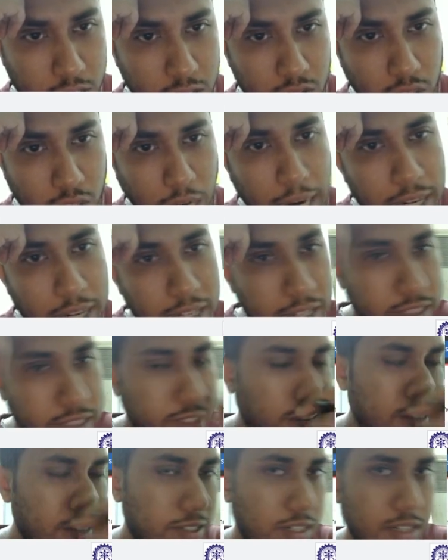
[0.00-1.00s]
So at
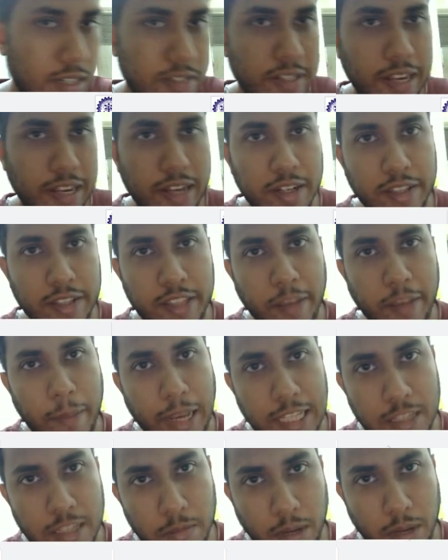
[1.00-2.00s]
each case, it is selecting the
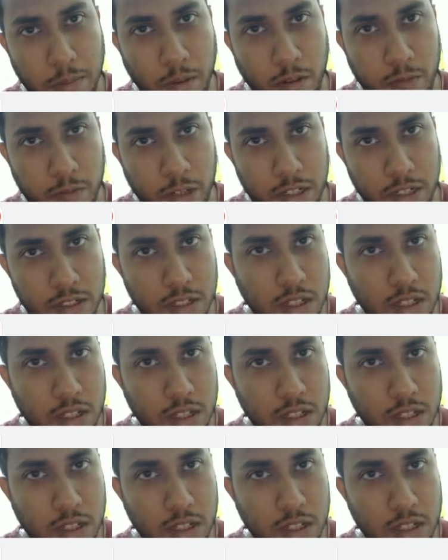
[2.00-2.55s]
maximum of its